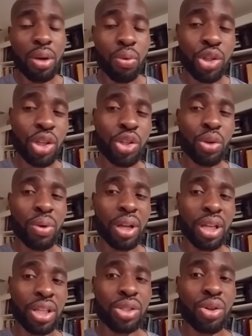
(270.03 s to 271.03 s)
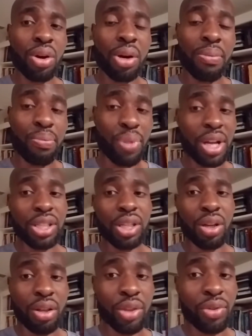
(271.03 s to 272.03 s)
what you're doing is you're embracing
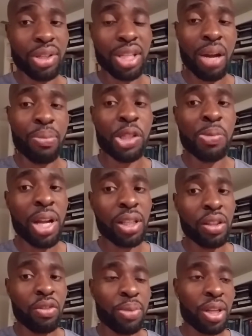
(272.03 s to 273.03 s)
your 3-time perspective,